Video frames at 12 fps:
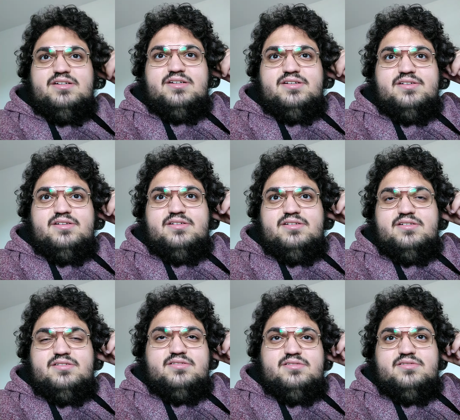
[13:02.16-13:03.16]

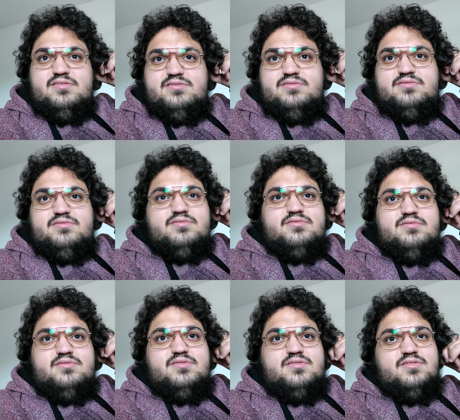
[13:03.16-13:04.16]

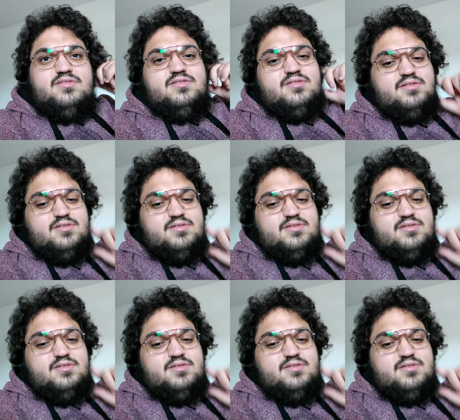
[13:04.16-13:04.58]
No one is speaking in this clip.